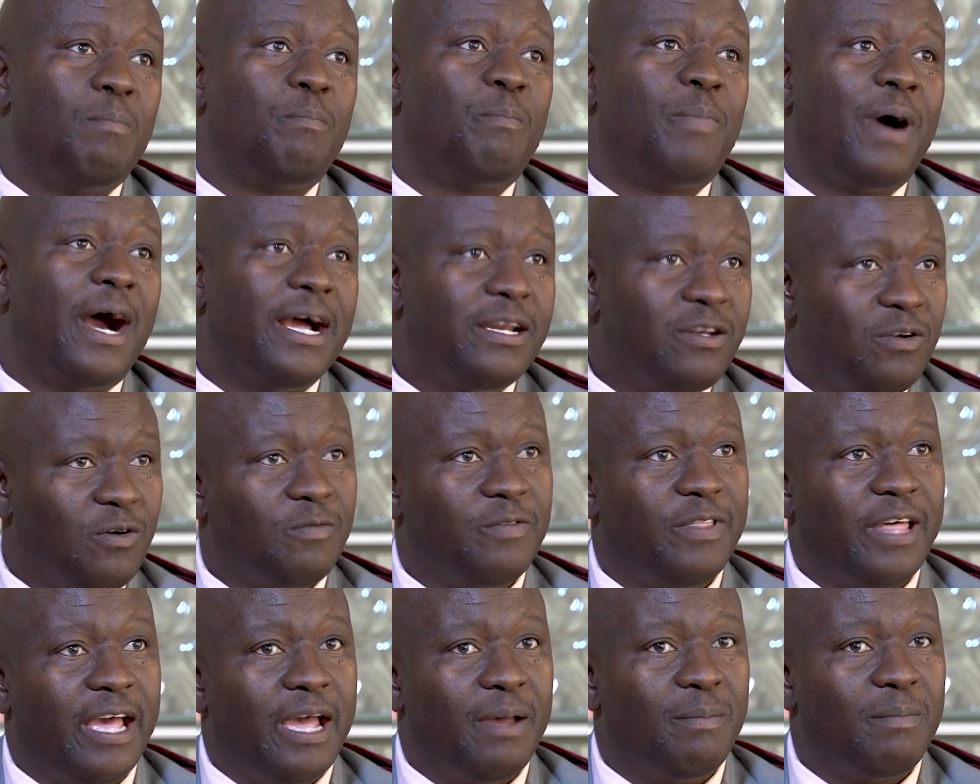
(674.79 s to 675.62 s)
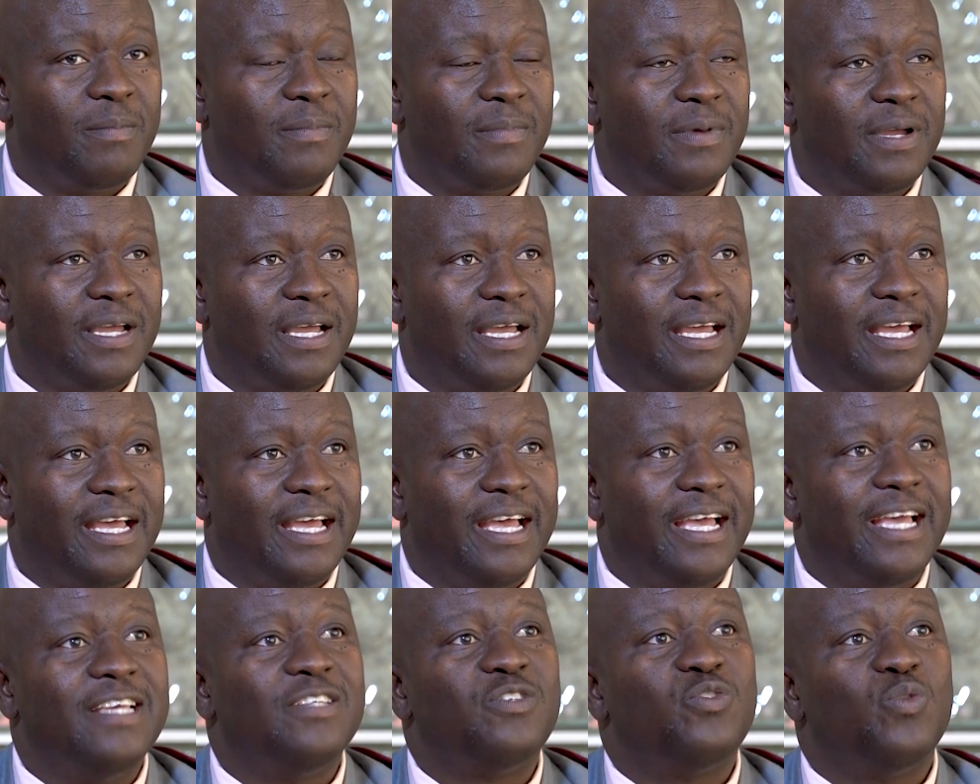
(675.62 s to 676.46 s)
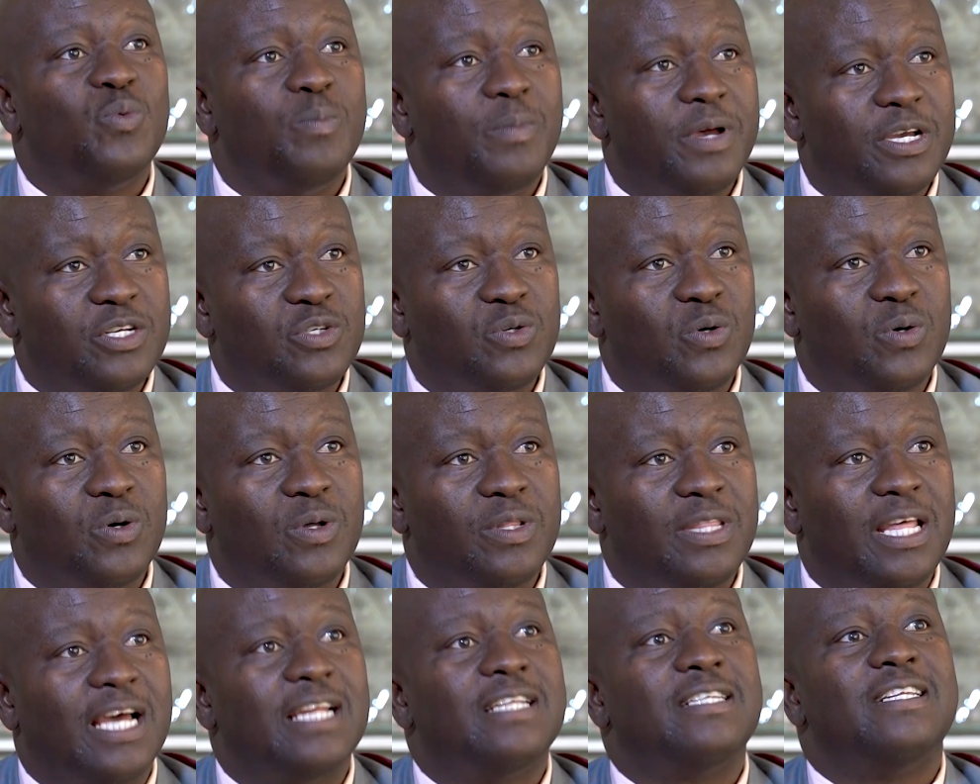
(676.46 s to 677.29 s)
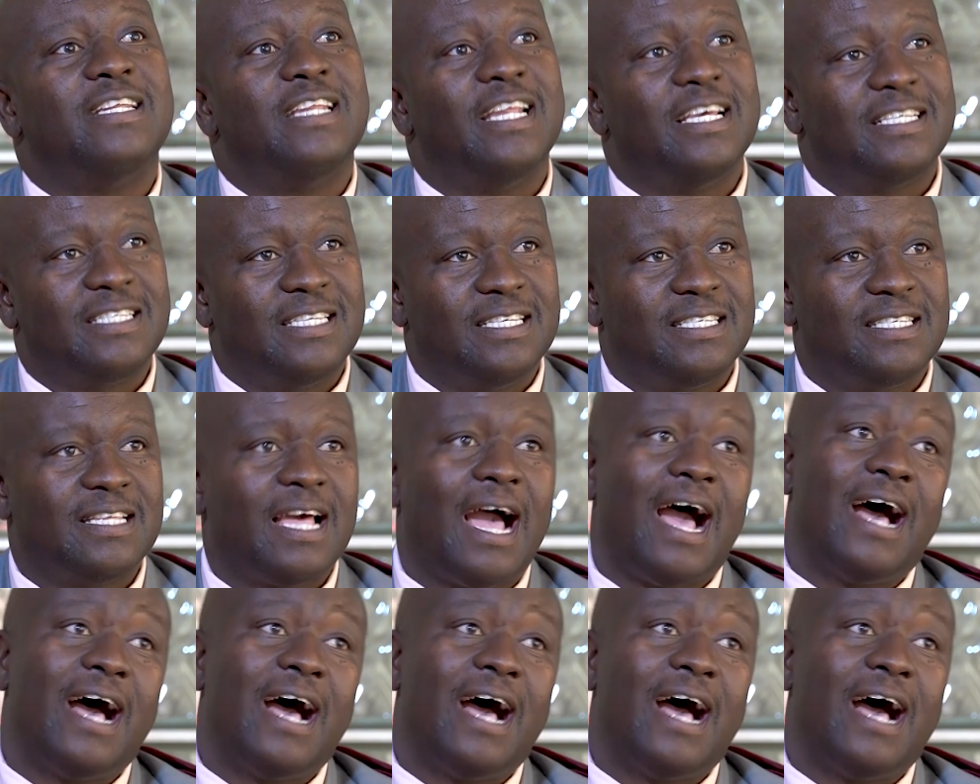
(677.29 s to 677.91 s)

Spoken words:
Part of them is to make sure that nurses